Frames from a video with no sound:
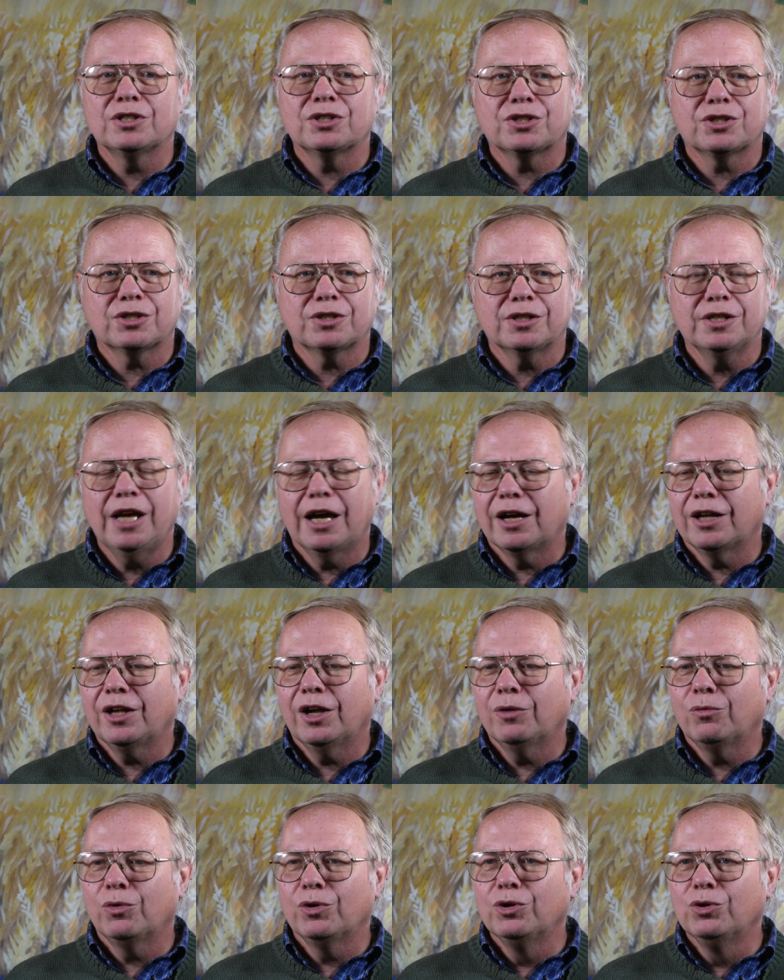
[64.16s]
is yeah
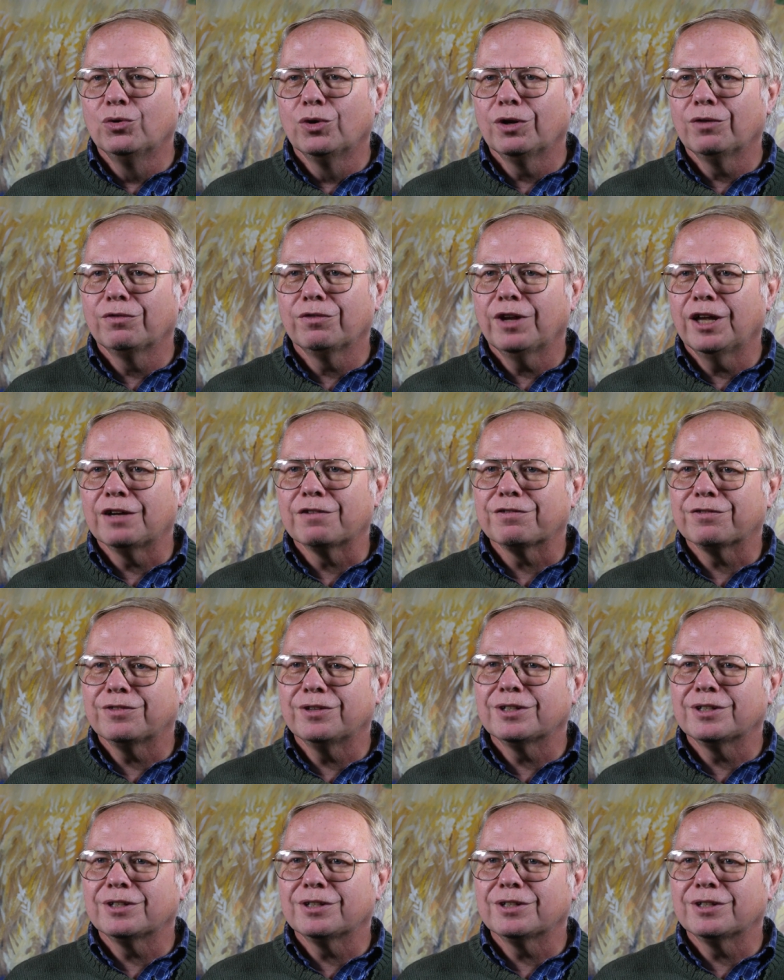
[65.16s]
a renewal of life.